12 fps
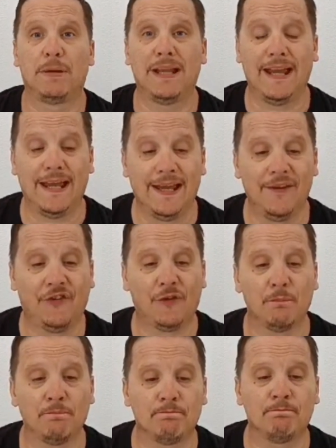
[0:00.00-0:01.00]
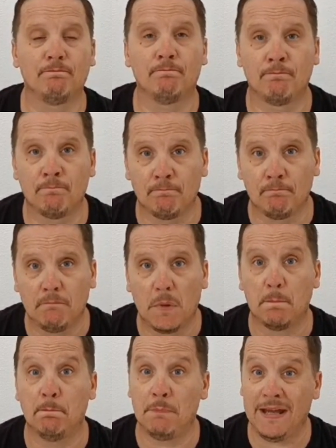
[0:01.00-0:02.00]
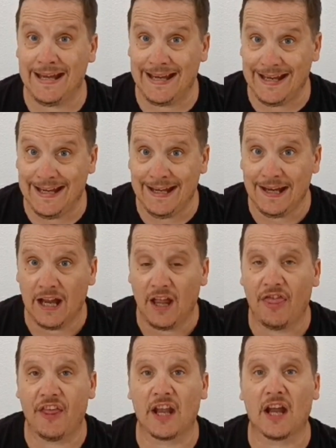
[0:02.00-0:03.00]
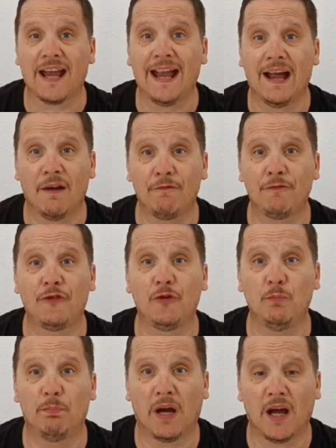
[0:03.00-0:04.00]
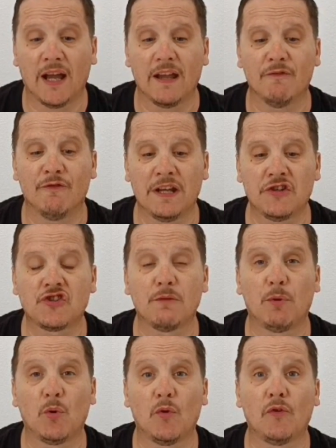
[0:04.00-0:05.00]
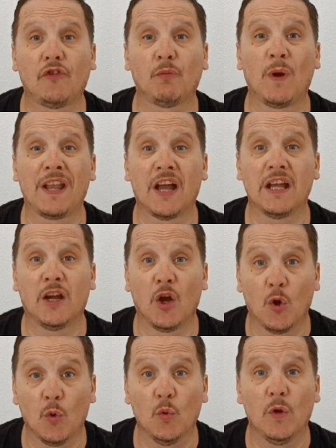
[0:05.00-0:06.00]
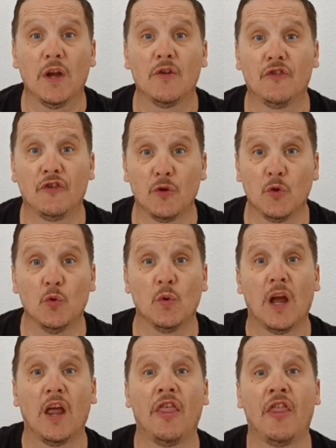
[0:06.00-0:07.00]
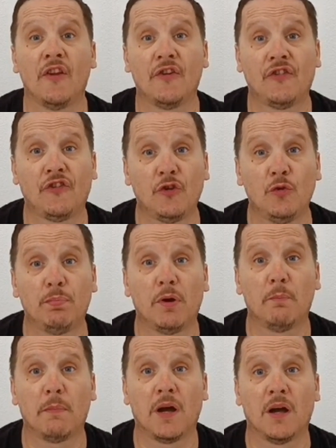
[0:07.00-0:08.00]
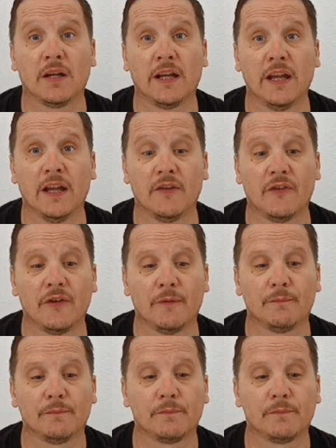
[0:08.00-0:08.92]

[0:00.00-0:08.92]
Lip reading: Please me that I have to buy vegetables when I go to the supermarket.